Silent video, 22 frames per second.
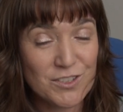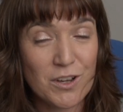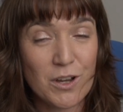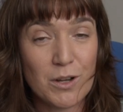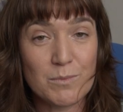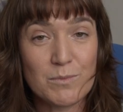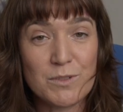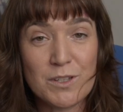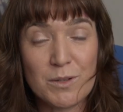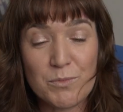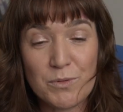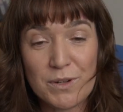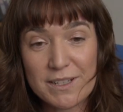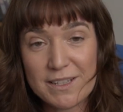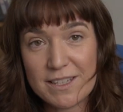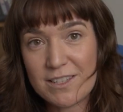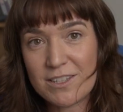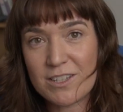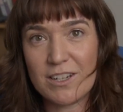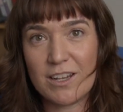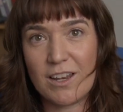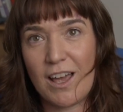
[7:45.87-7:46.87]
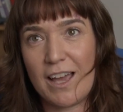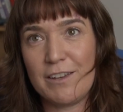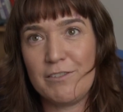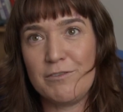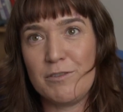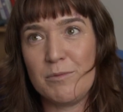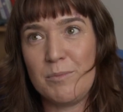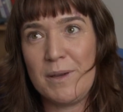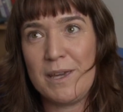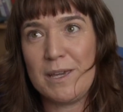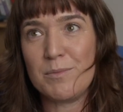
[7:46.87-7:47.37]
Tom, to bring this to life
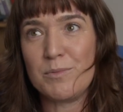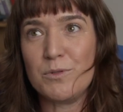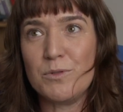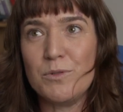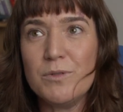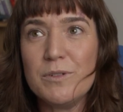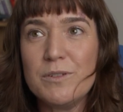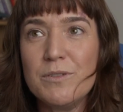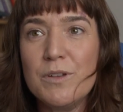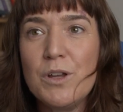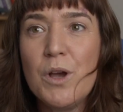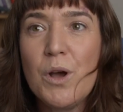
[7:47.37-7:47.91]
for people. And